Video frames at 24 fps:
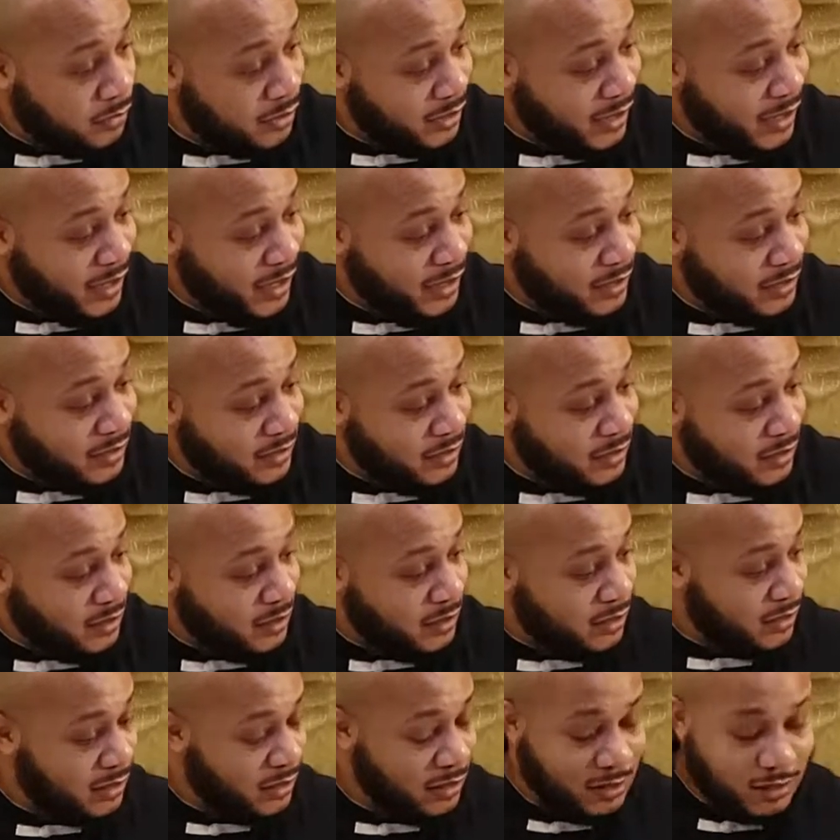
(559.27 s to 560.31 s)
get into
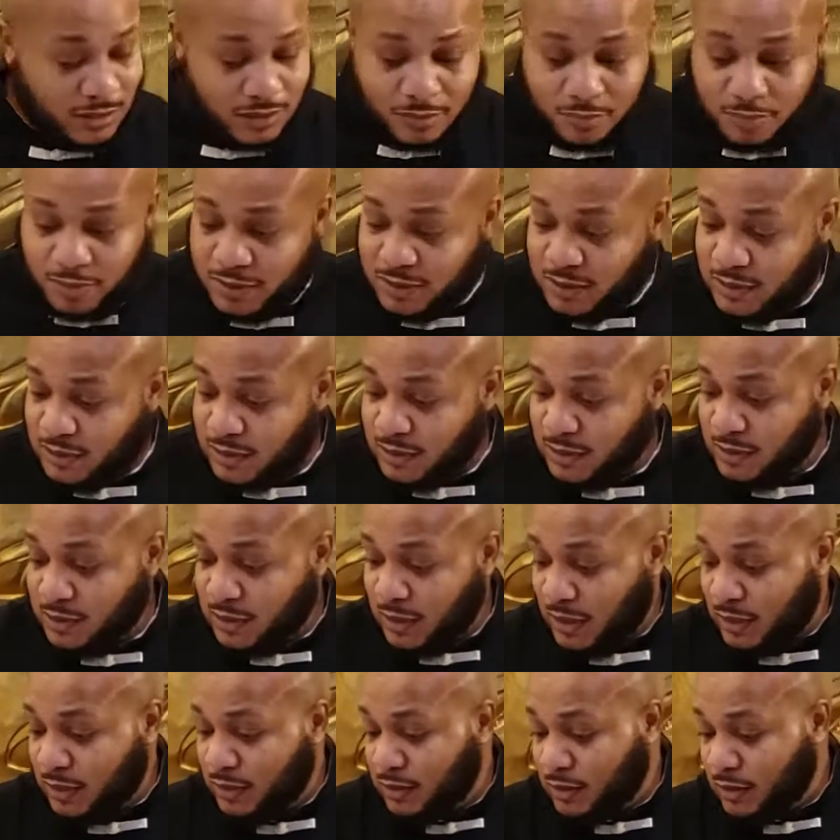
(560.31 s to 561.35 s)
the business of
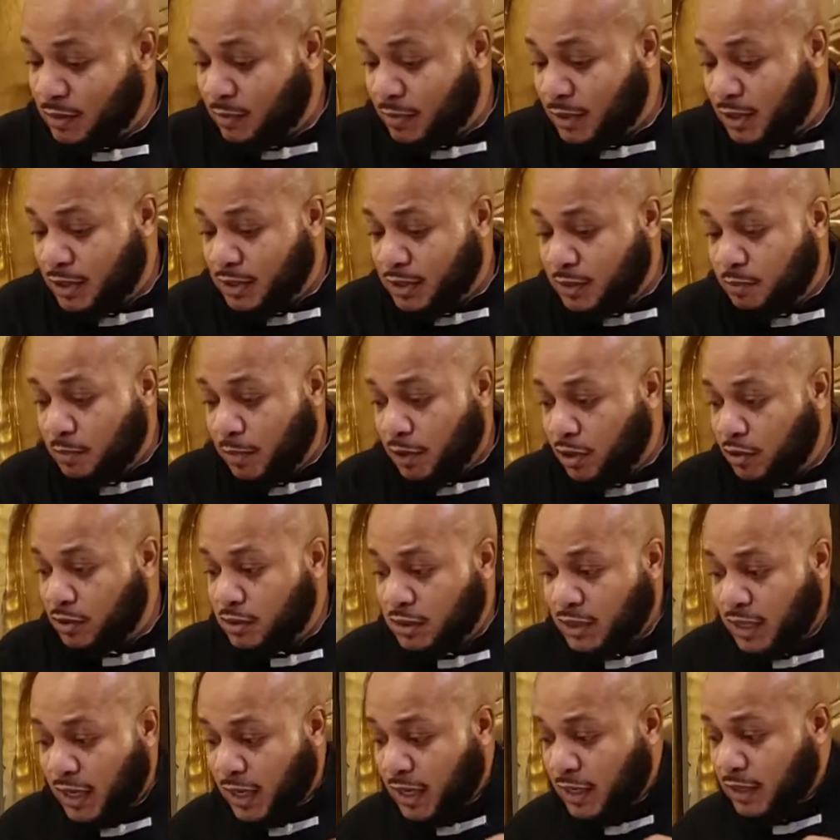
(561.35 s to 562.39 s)
selling some of these
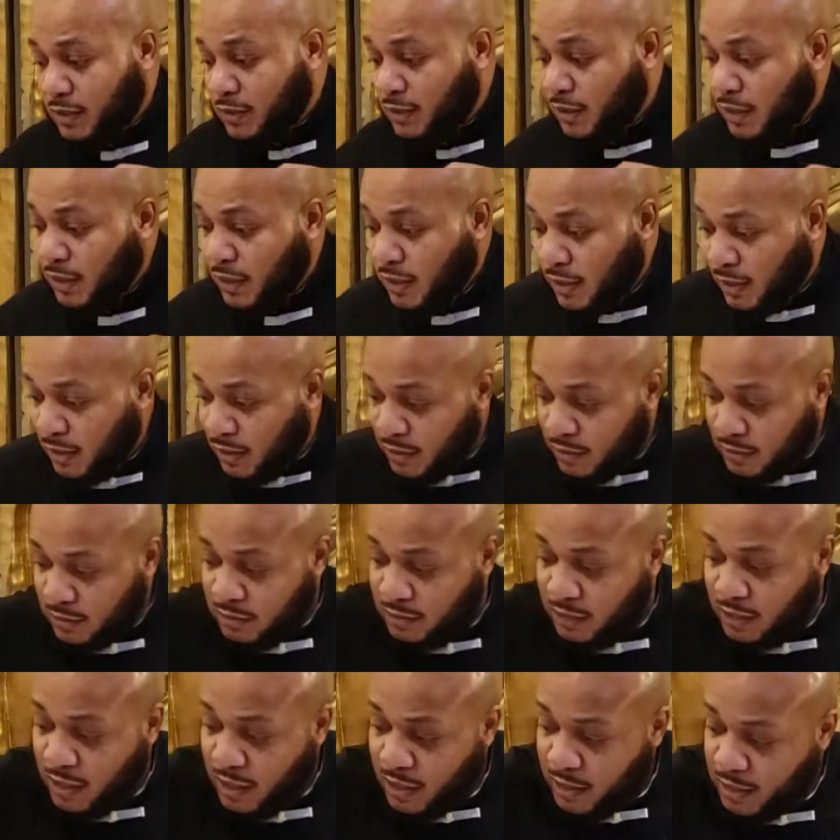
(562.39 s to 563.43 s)
bonsais, because
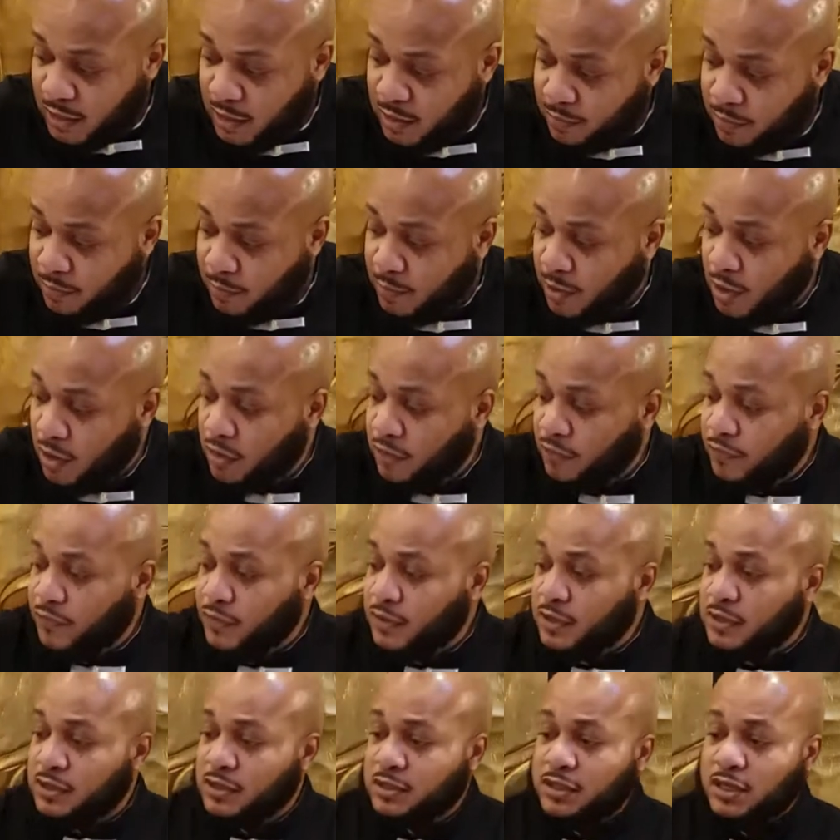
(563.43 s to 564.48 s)
you can't keep them all for
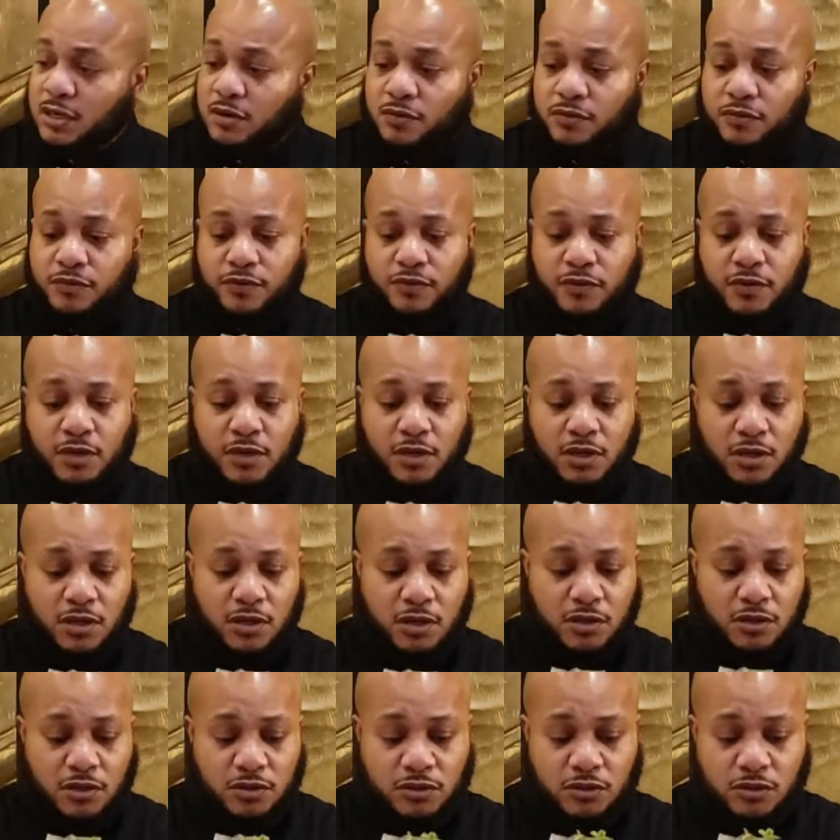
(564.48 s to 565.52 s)
yourself.
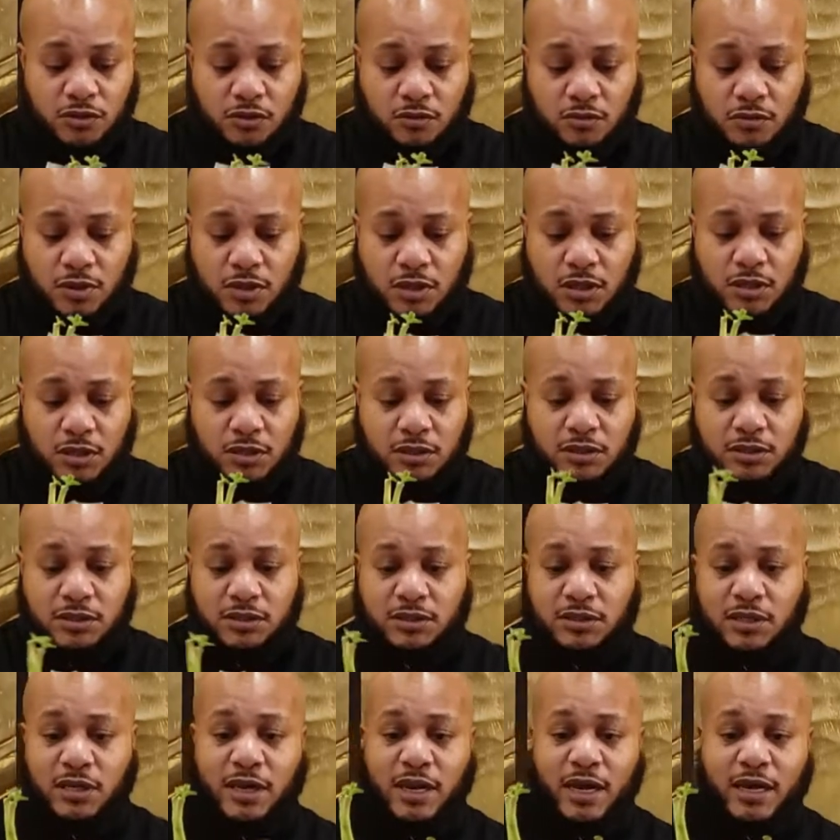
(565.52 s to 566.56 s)
So this
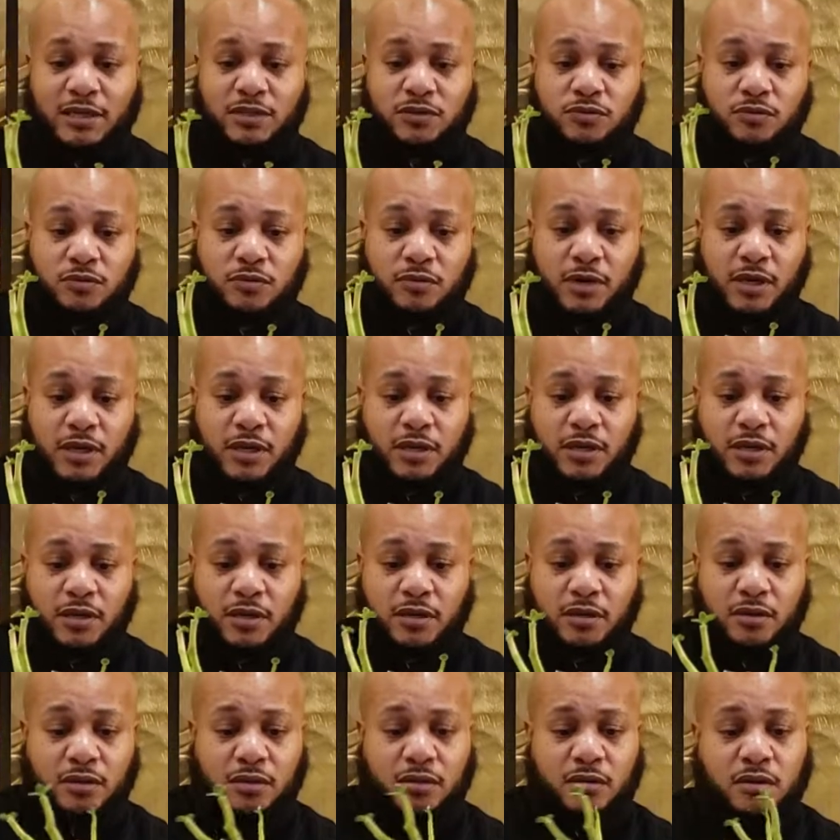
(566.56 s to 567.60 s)
is a nice one right
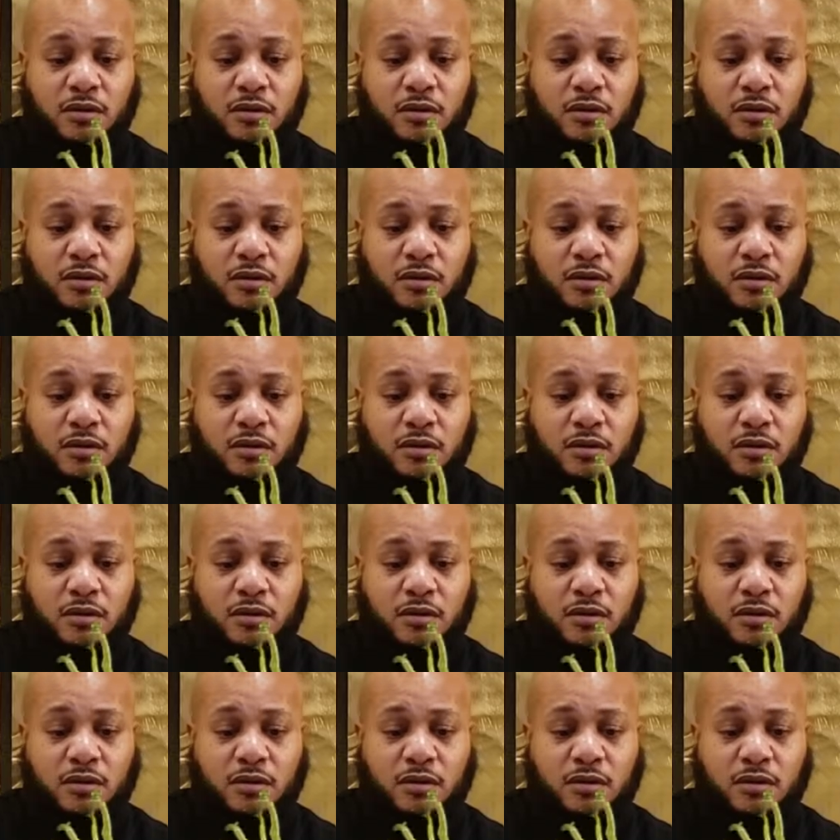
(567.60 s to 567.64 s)
here.